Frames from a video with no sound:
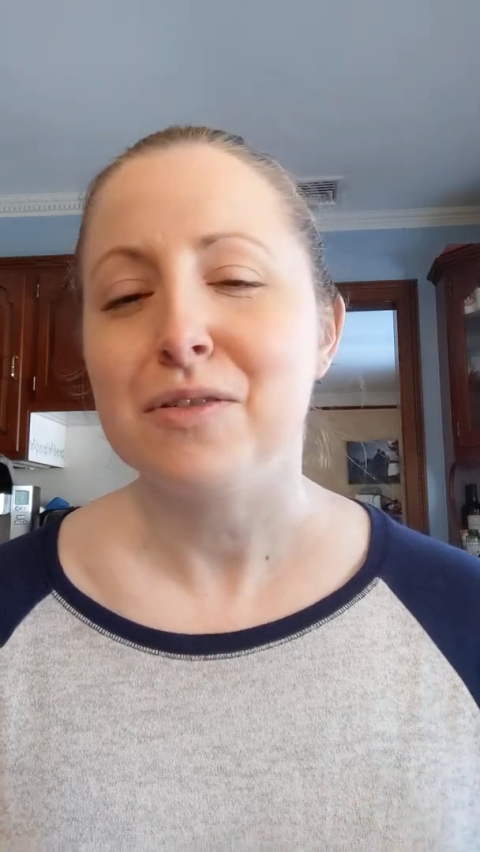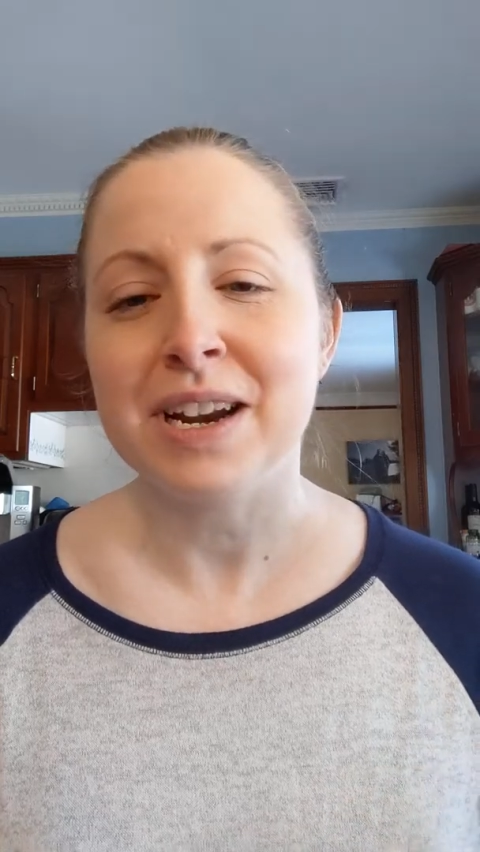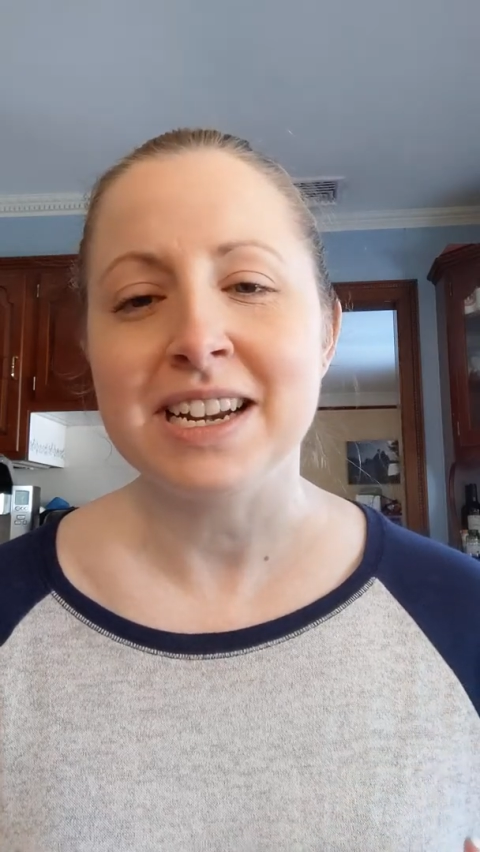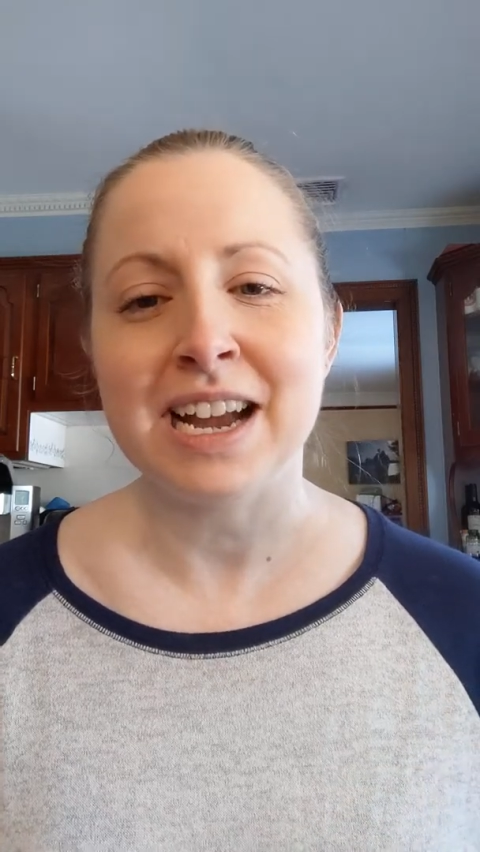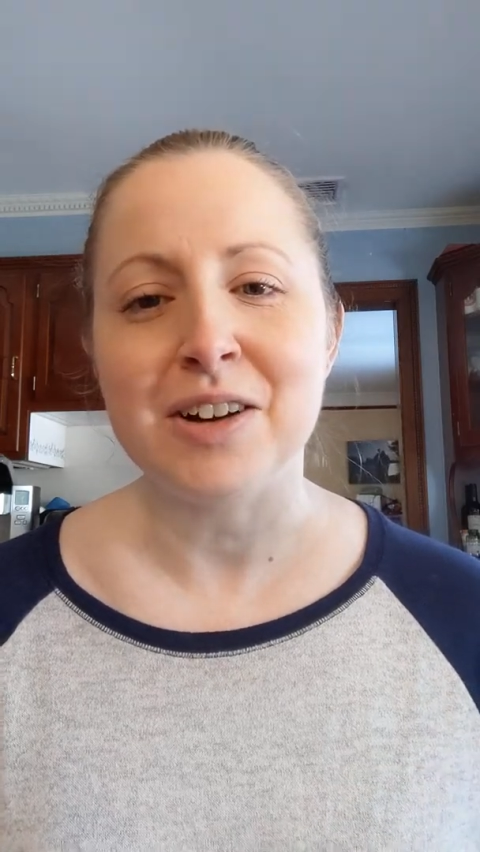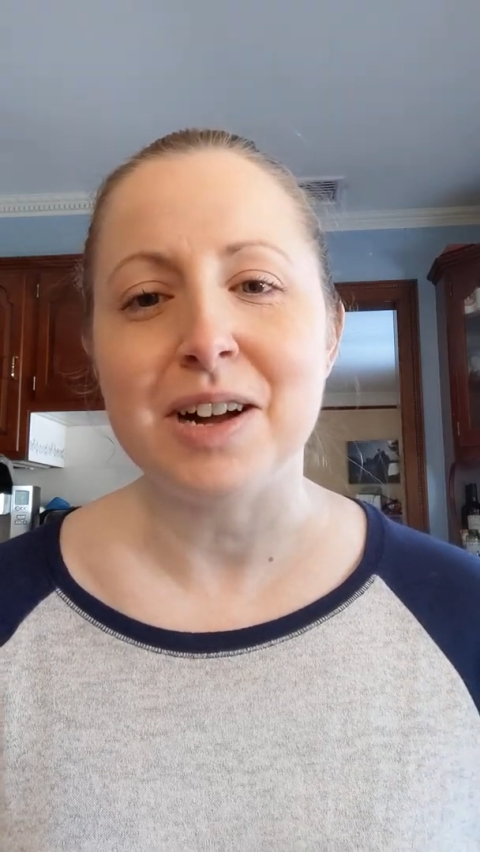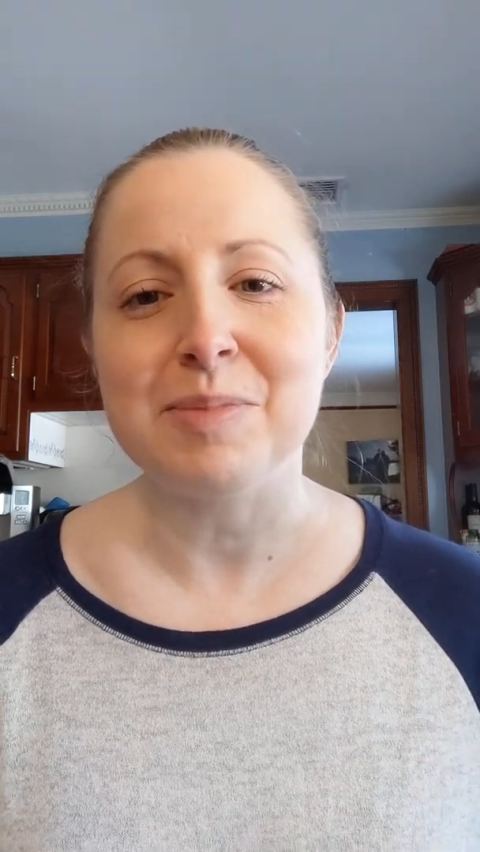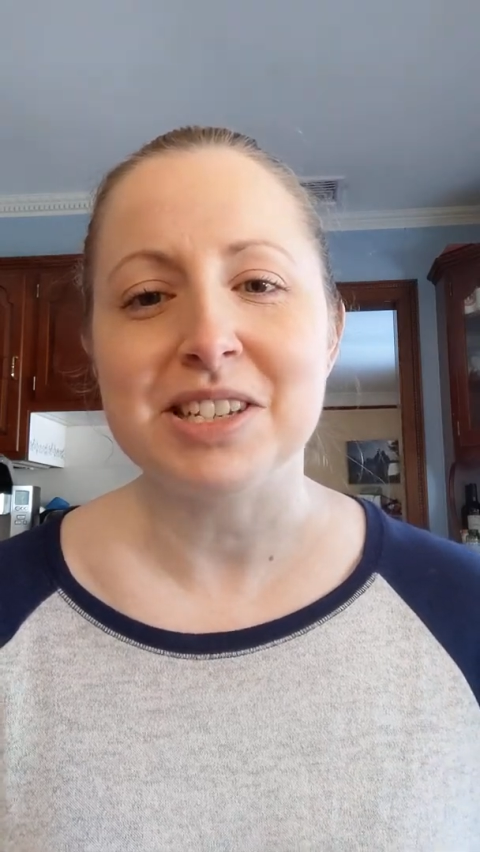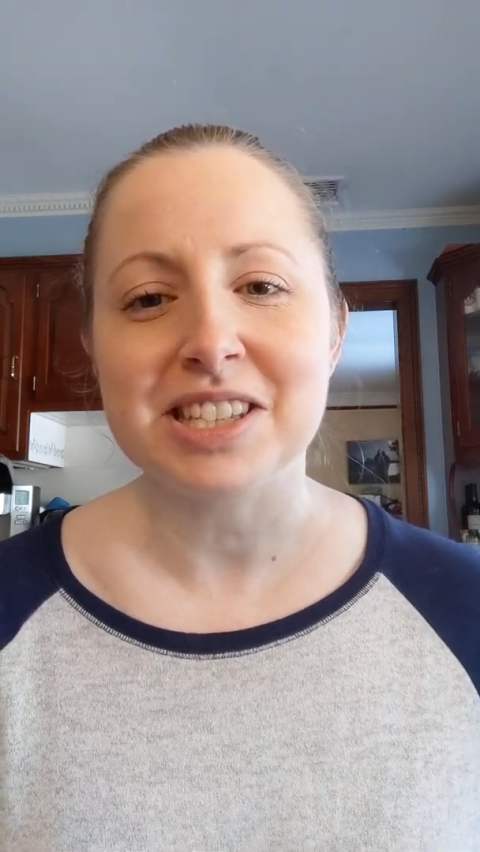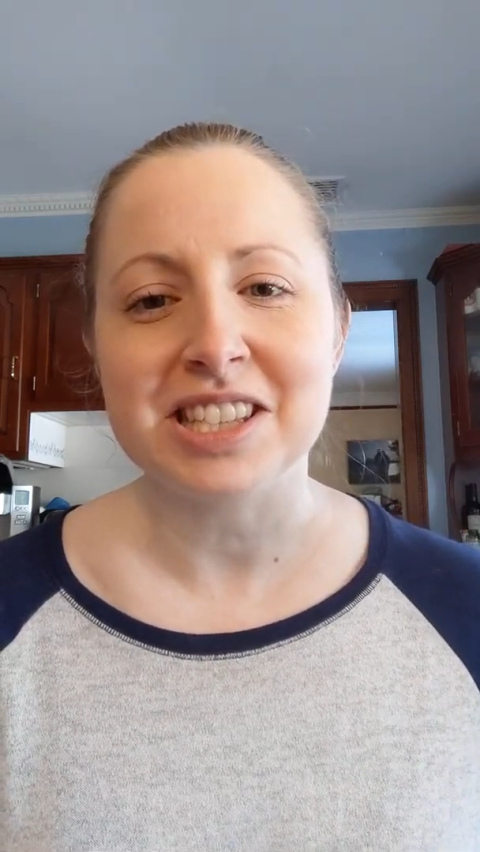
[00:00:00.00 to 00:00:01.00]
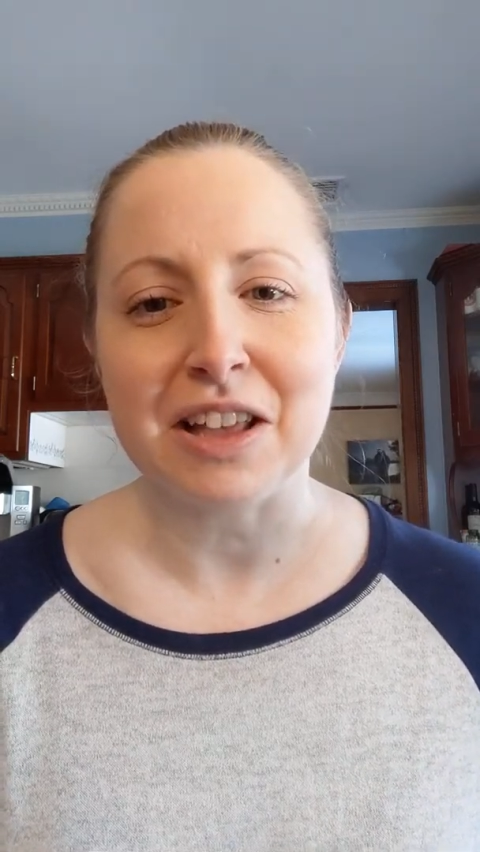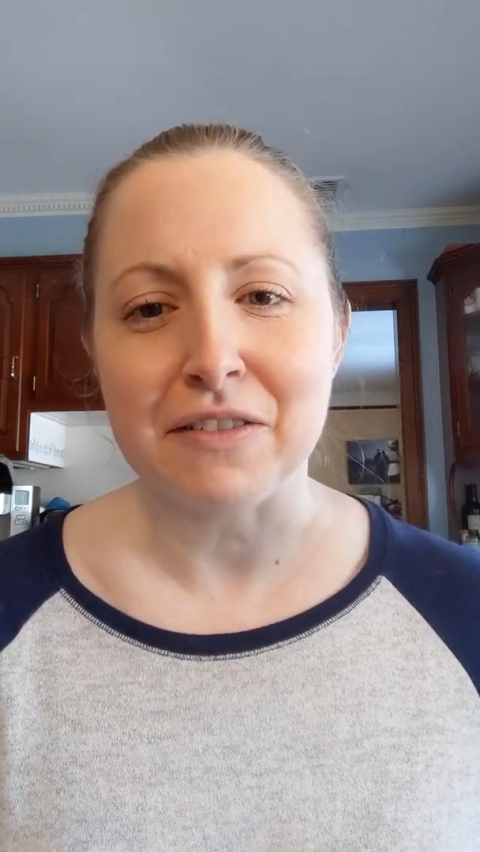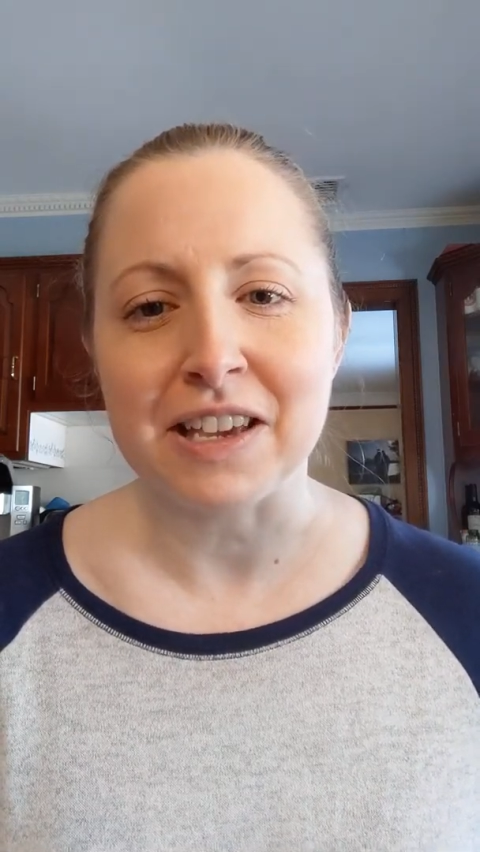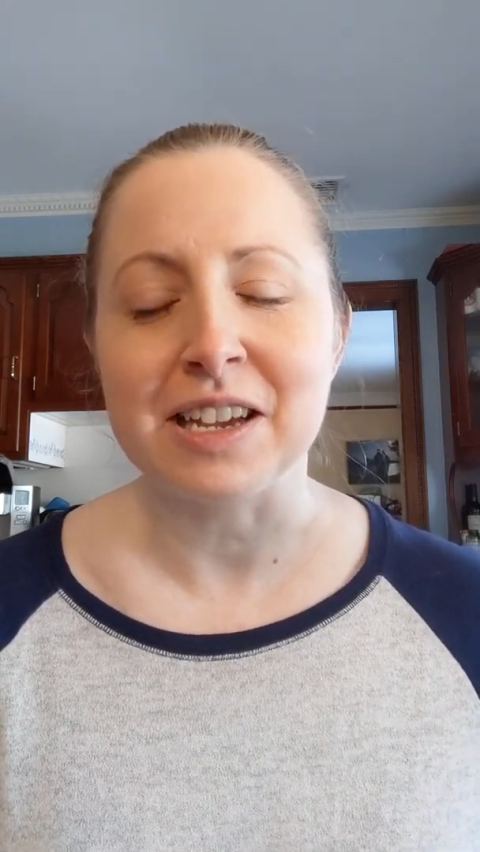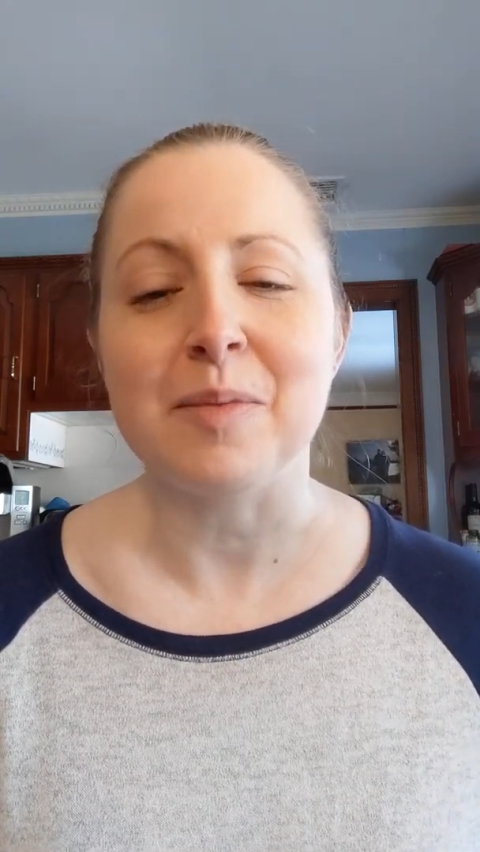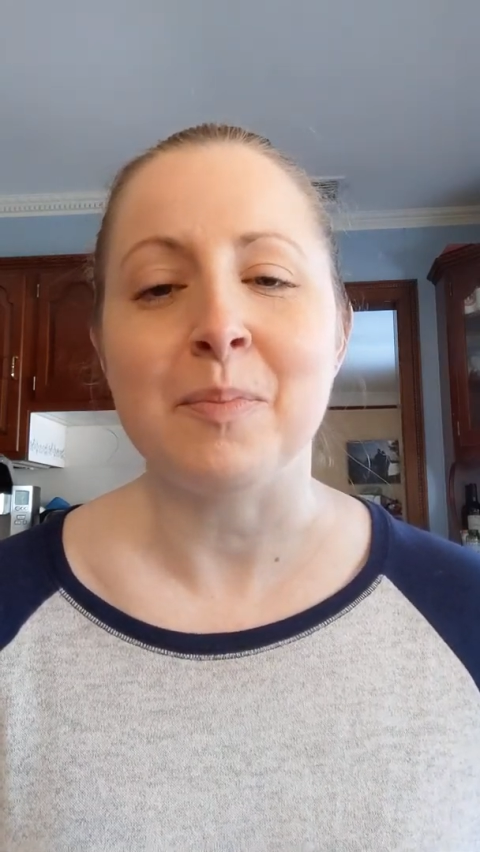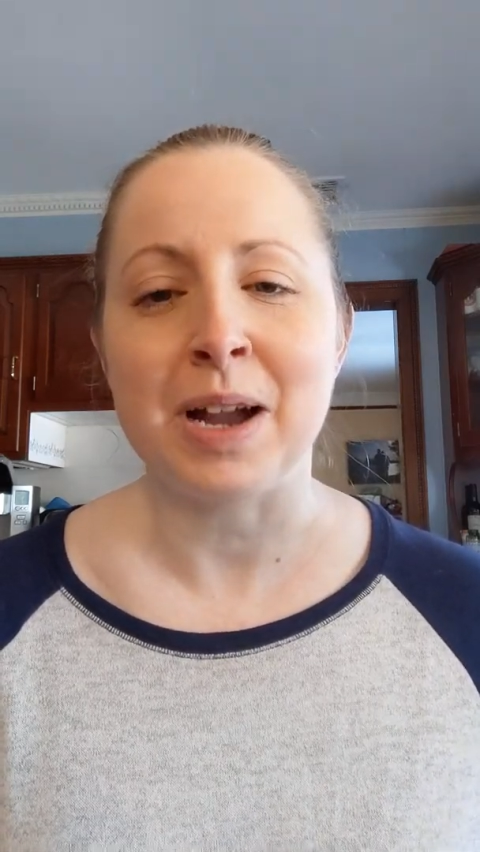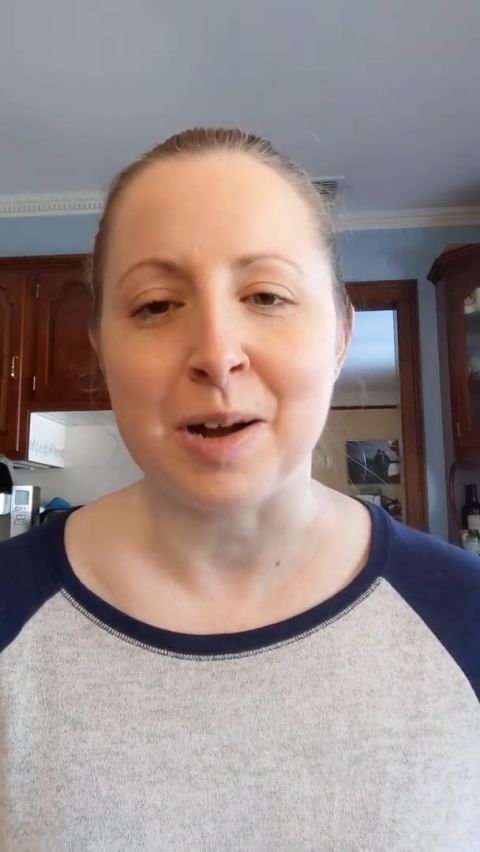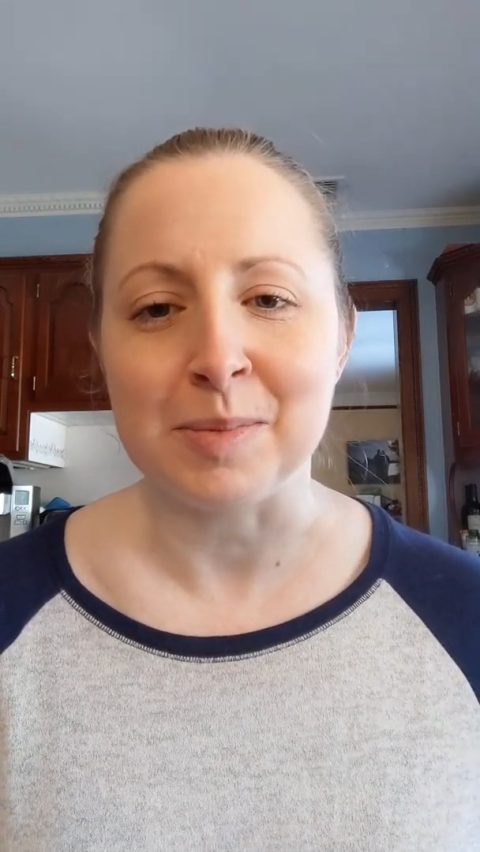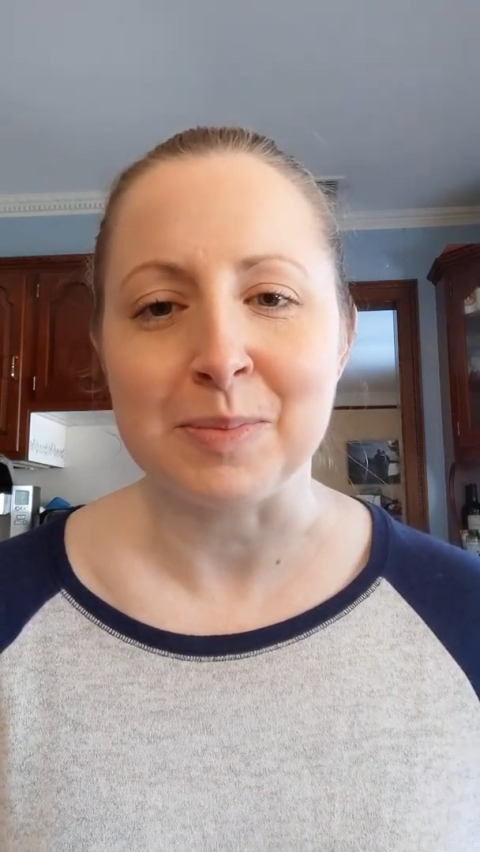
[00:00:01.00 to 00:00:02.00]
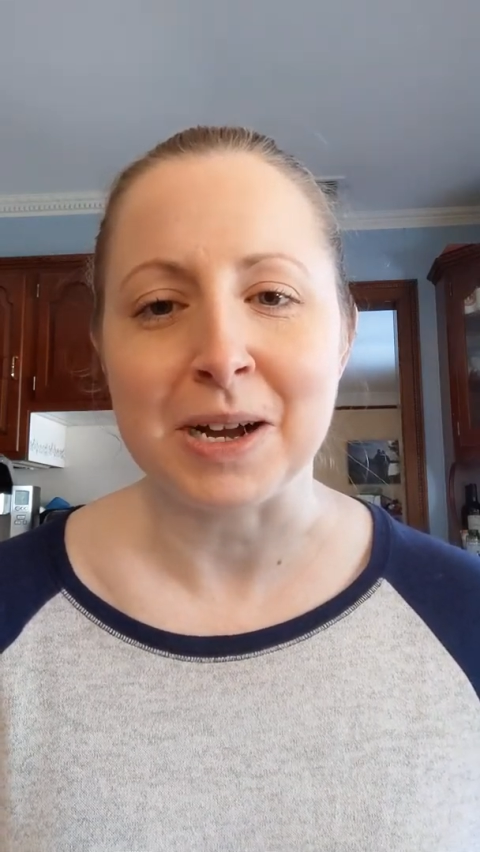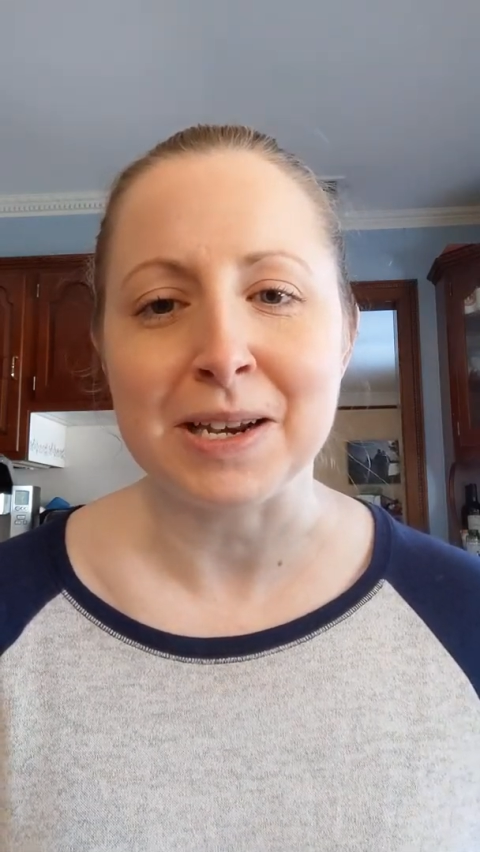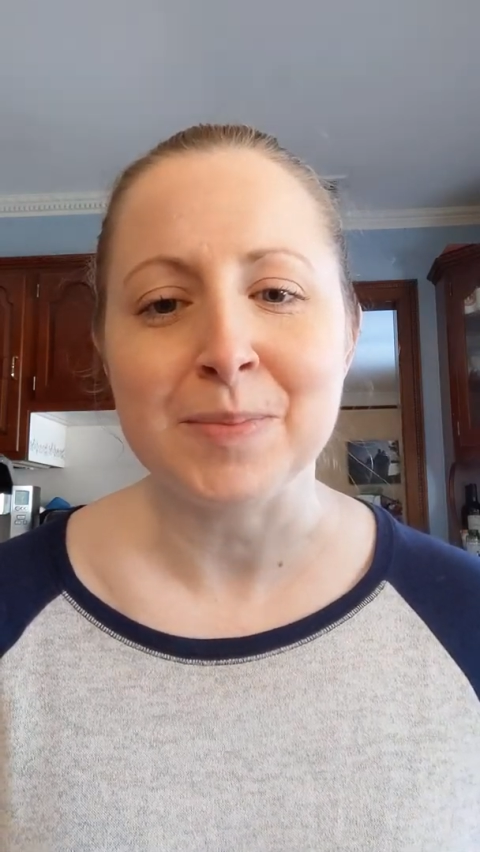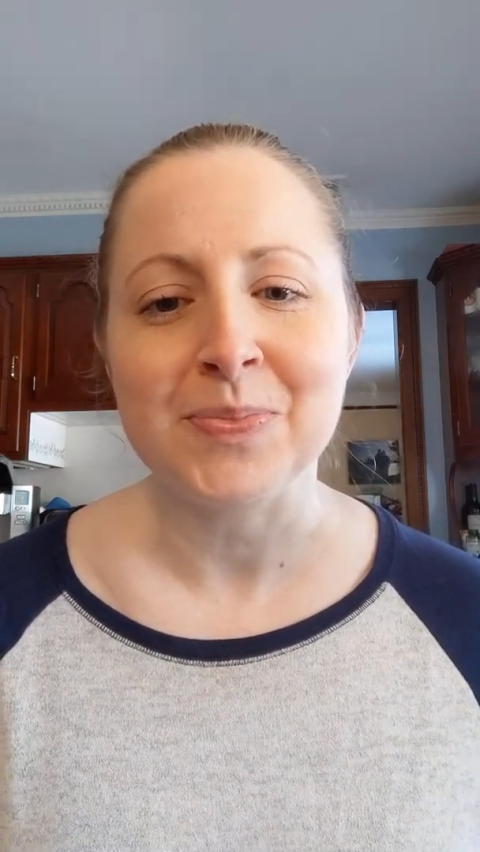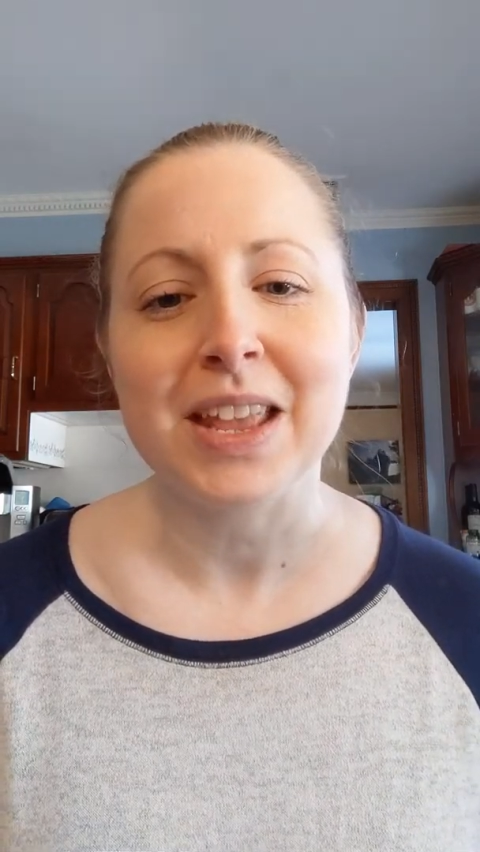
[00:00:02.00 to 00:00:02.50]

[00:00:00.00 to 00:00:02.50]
Right now, I'm just loving my Omnipod.